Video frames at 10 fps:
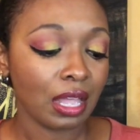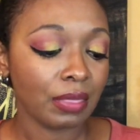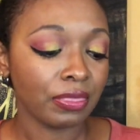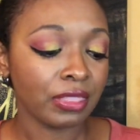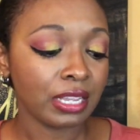
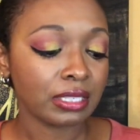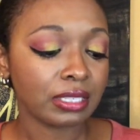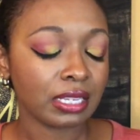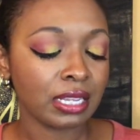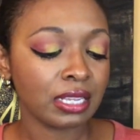
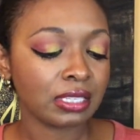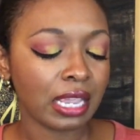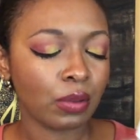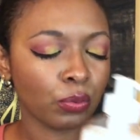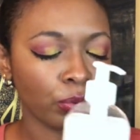This is
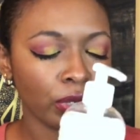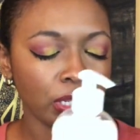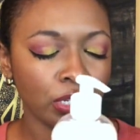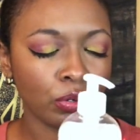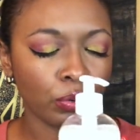a
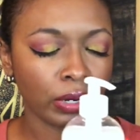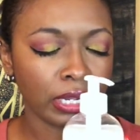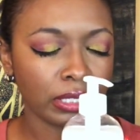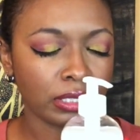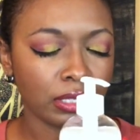really
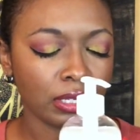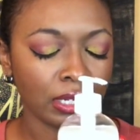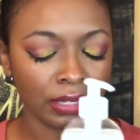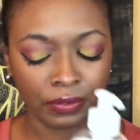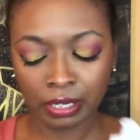great
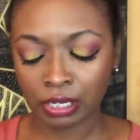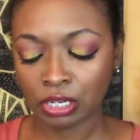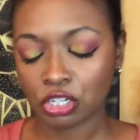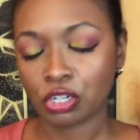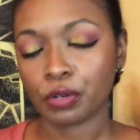leave-in
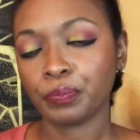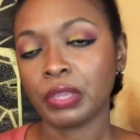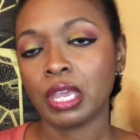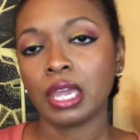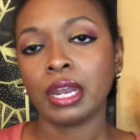conditioner.
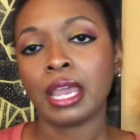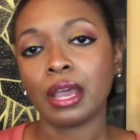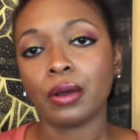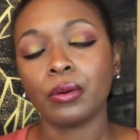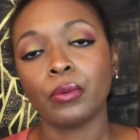
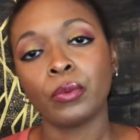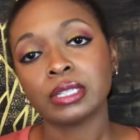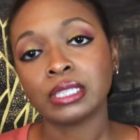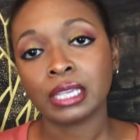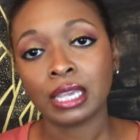Now,
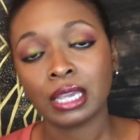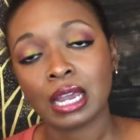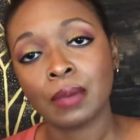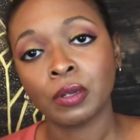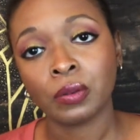once again,
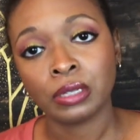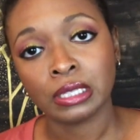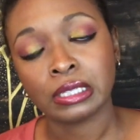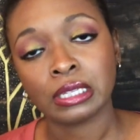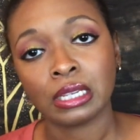I'm low
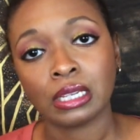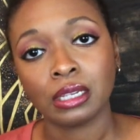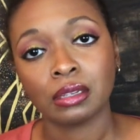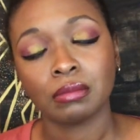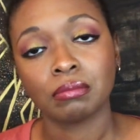density,
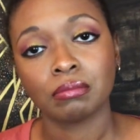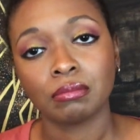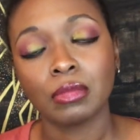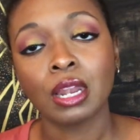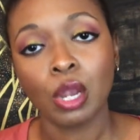
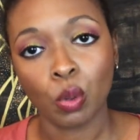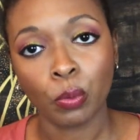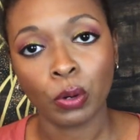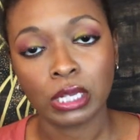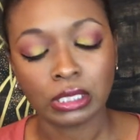low
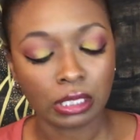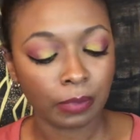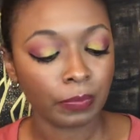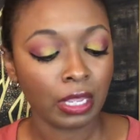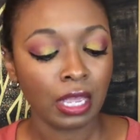
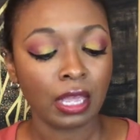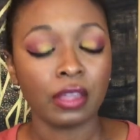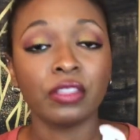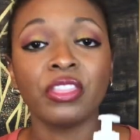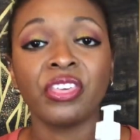porosity,
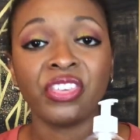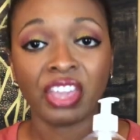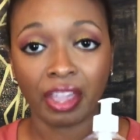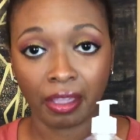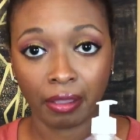
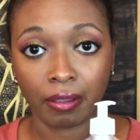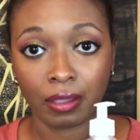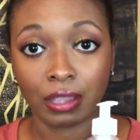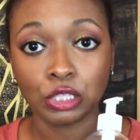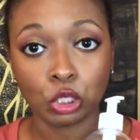thick,
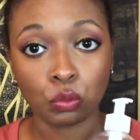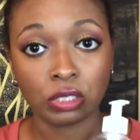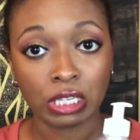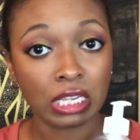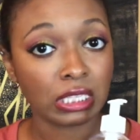2
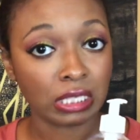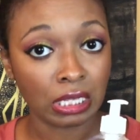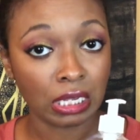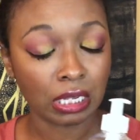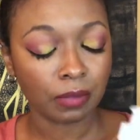C's
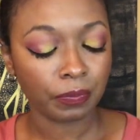thick.